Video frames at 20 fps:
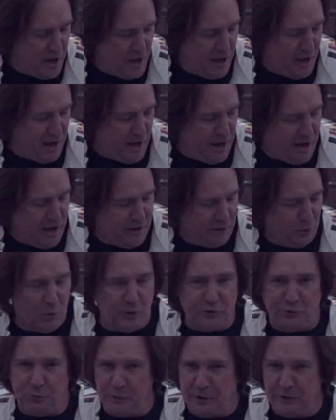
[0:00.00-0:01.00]
And
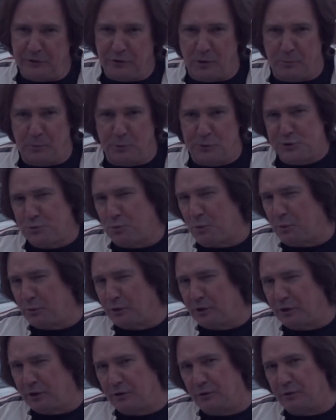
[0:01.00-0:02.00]
once we determine which way we're
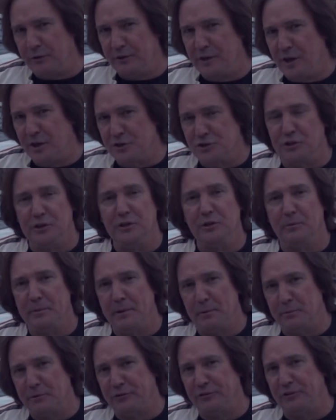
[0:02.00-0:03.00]
going to go on the engine, you'll
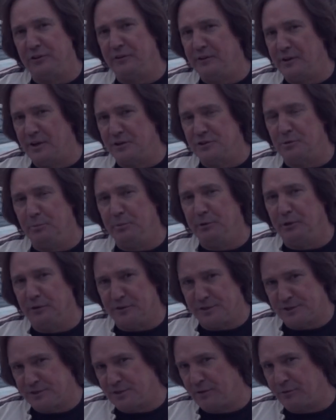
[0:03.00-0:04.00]
be able to see the engine build
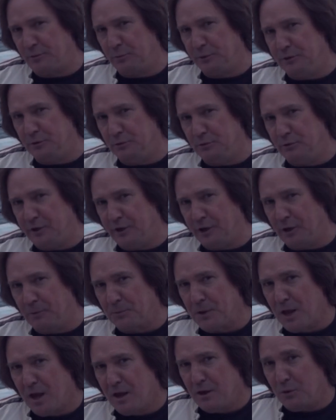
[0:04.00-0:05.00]
and the stuff that we do there,
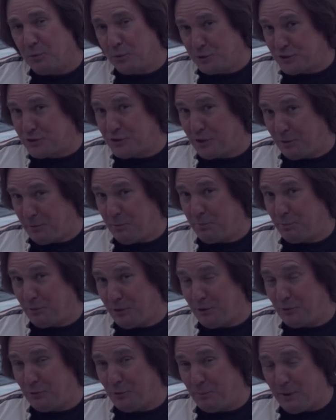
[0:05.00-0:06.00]
which is going to be
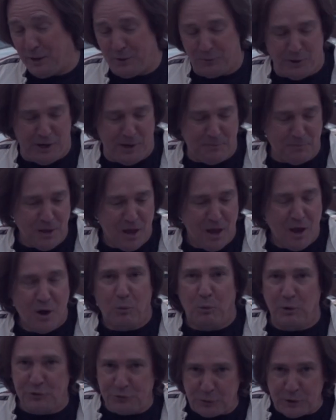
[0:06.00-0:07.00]
pretty cool, by the way.
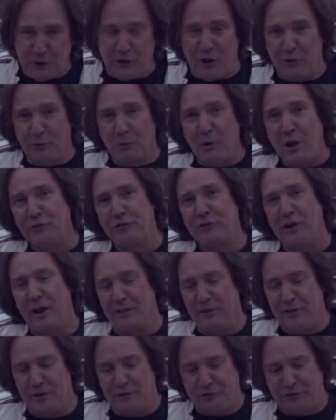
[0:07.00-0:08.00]
Once we get all the rust out
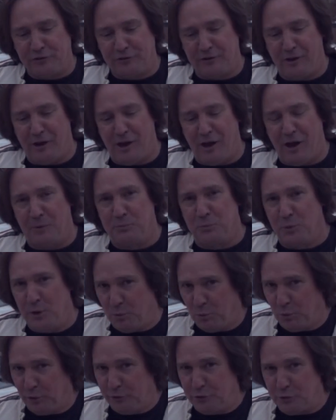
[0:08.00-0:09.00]
of this,
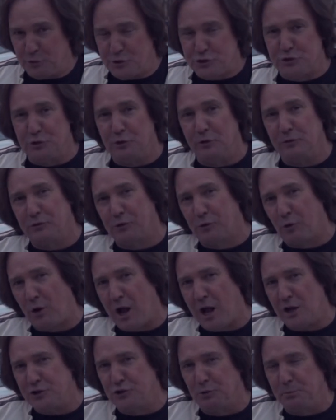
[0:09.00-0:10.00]
and we'll do a shoot at the
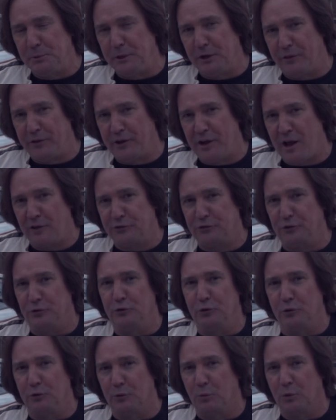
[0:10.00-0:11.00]
garage, you'll meet all the guys that are
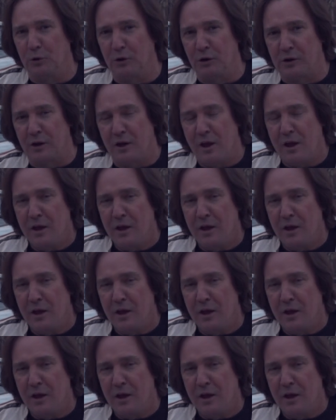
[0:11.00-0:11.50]
doing the work.